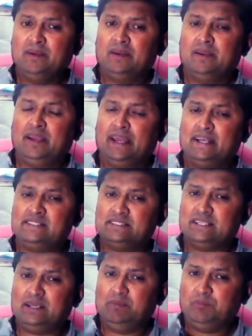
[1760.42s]
has
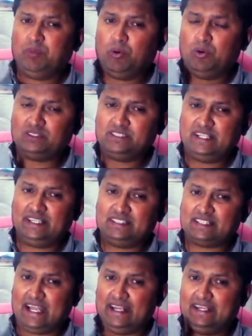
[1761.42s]
imposed his
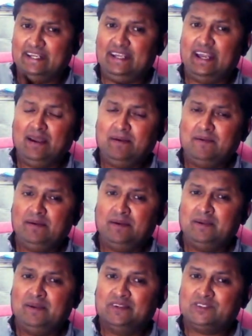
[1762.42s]
idea,
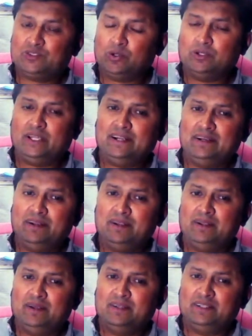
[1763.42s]
so that
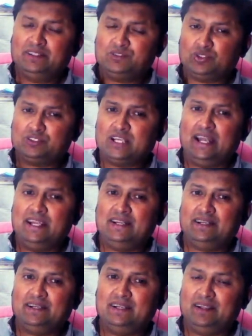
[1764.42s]
the
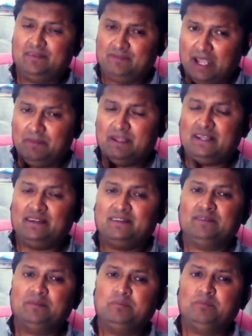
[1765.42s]
society, I mean,
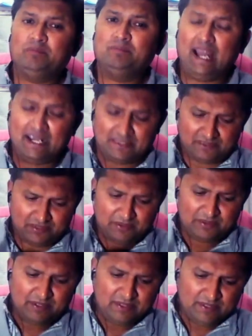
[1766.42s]
that
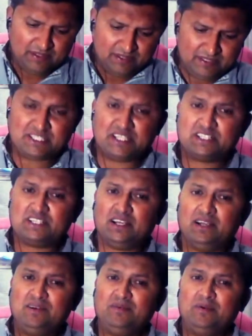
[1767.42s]

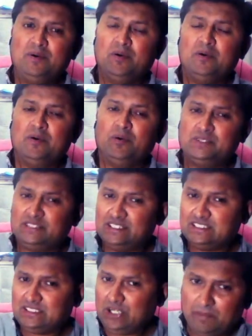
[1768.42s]
decision which
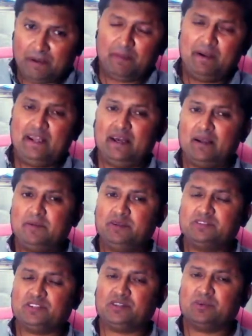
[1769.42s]
is not familiar with
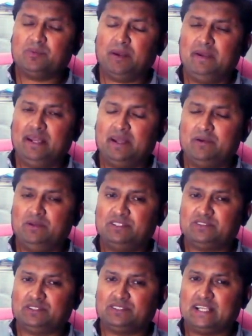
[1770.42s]
the
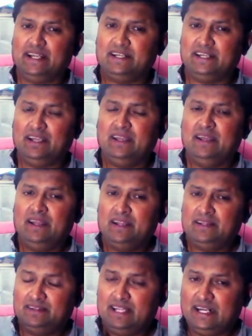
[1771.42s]
society,
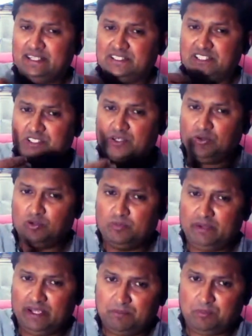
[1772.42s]
that decision will
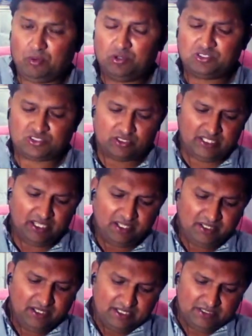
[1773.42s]
be imposed on the
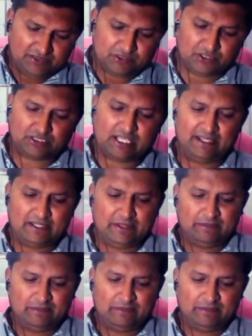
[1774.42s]
society.